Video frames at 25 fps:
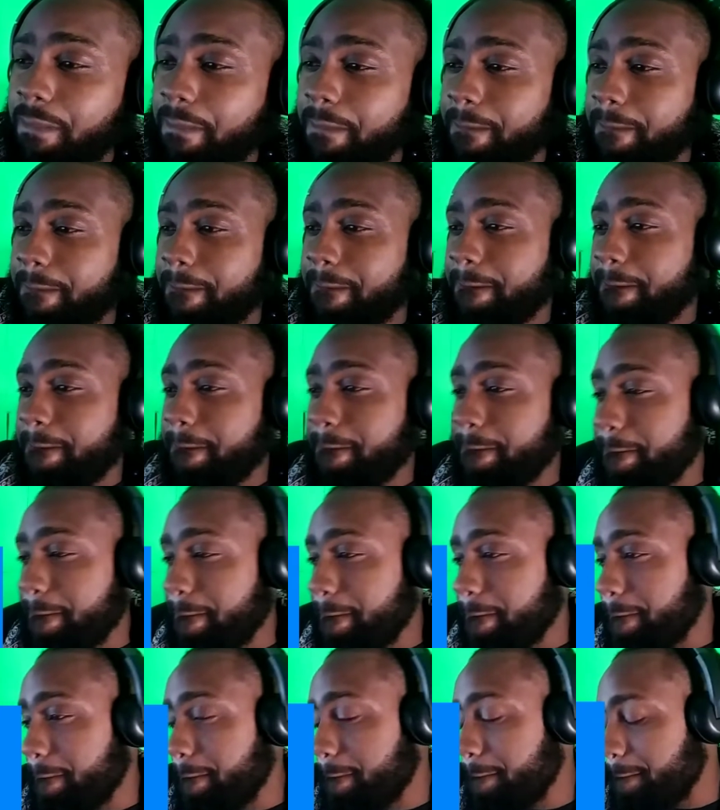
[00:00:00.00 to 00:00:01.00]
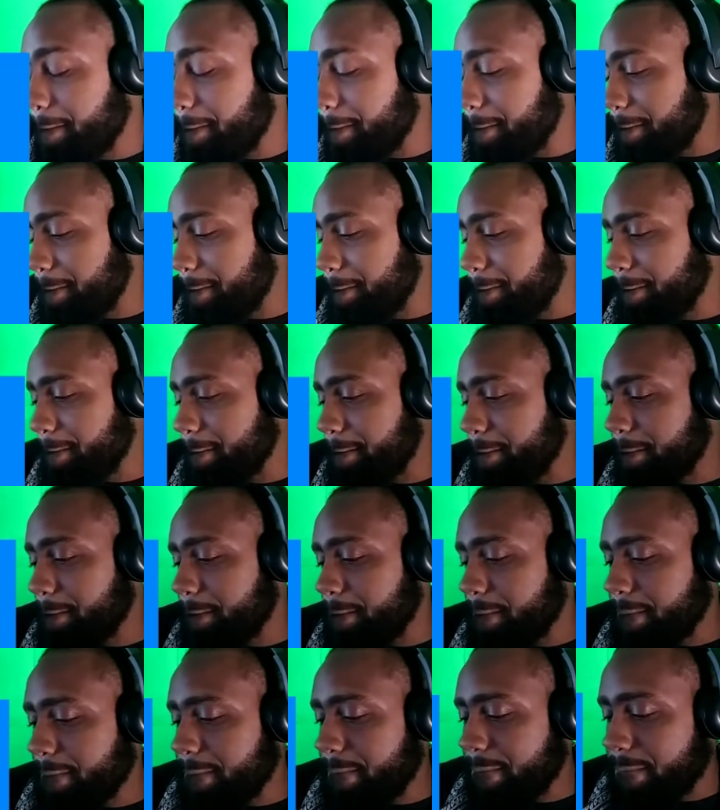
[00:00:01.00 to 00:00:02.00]

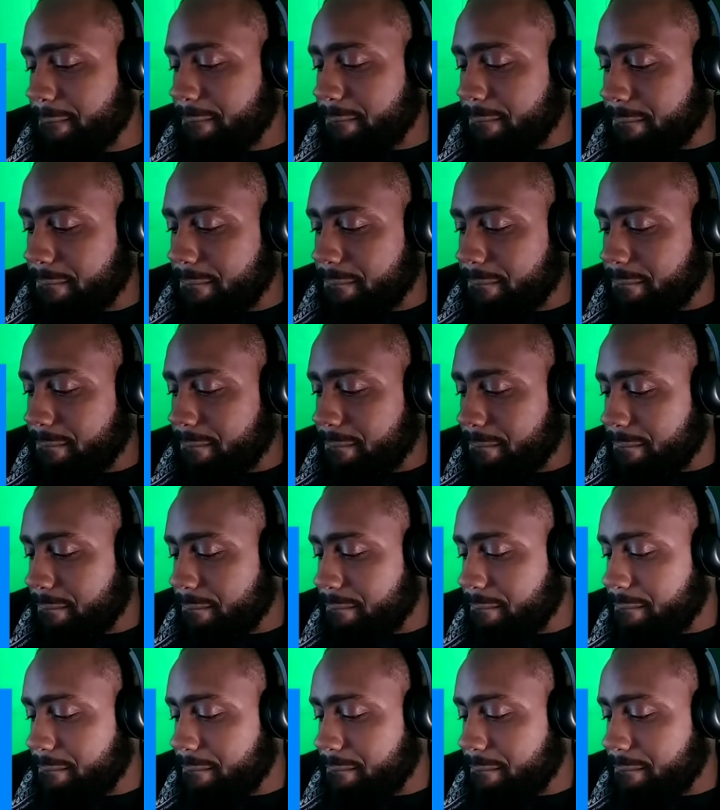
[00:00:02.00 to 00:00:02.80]
Nobody speaks.